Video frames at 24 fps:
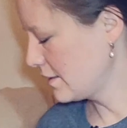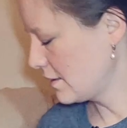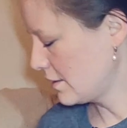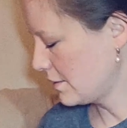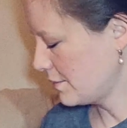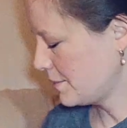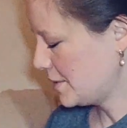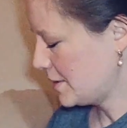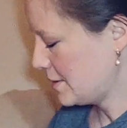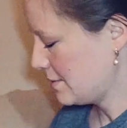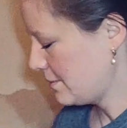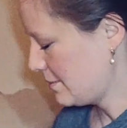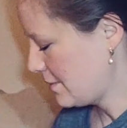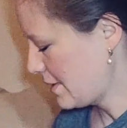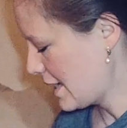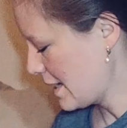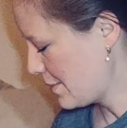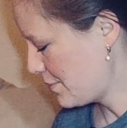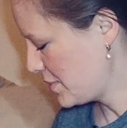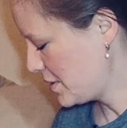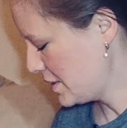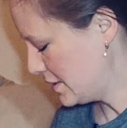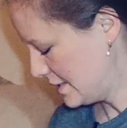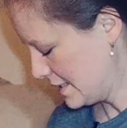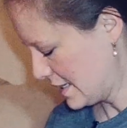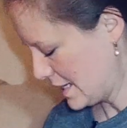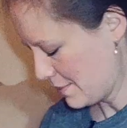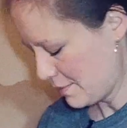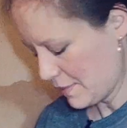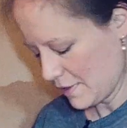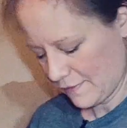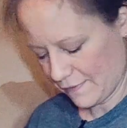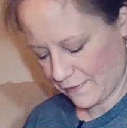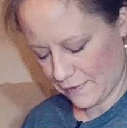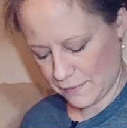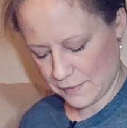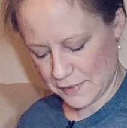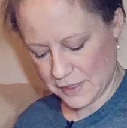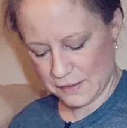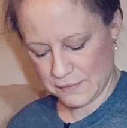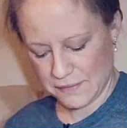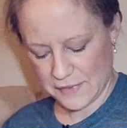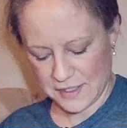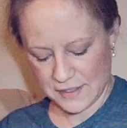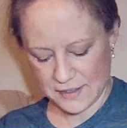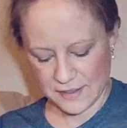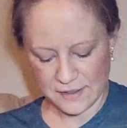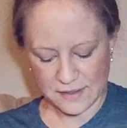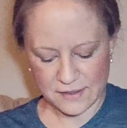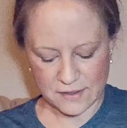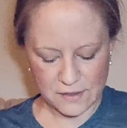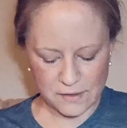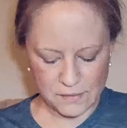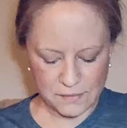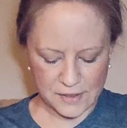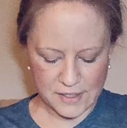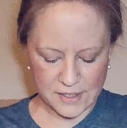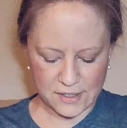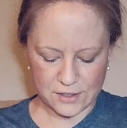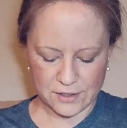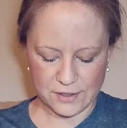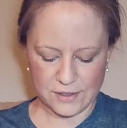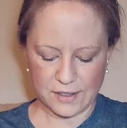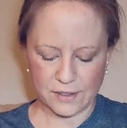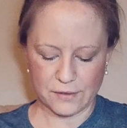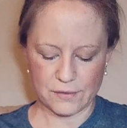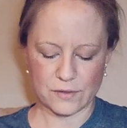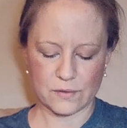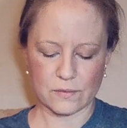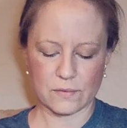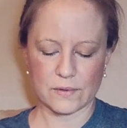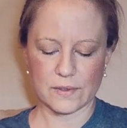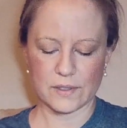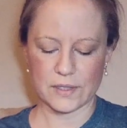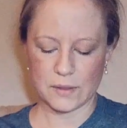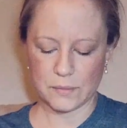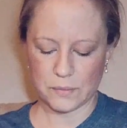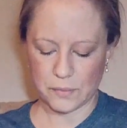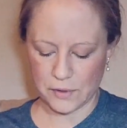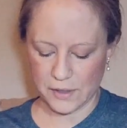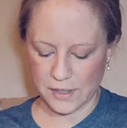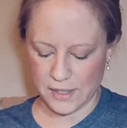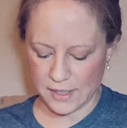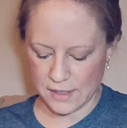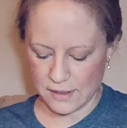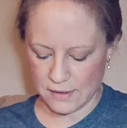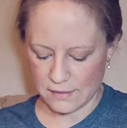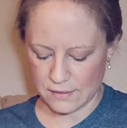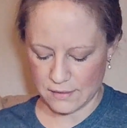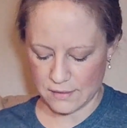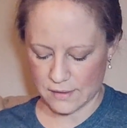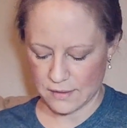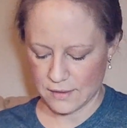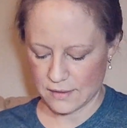little bit happy-sappy for me and my sister, but I just thought it was really pretty.